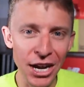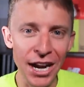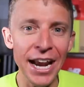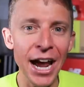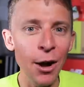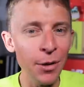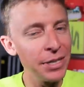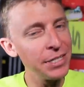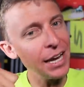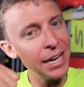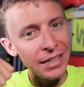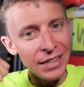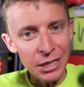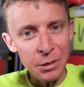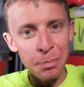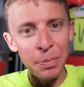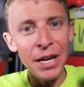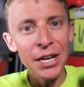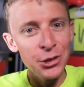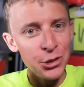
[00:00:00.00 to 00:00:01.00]
I know he's, like,
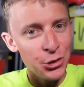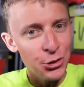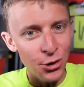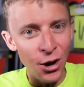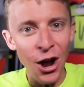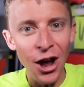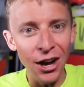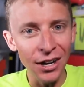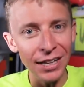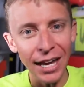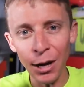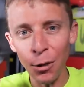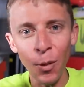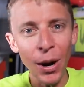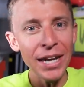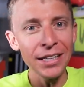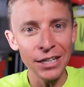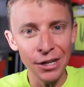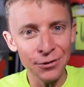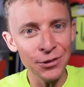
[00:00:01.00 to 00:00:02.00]
this big, strong, like,
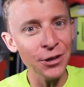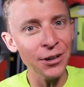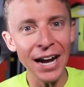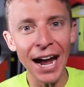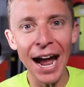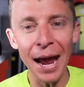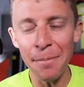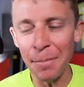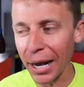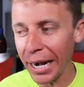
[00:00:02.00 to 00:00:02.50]
weightlifter guy,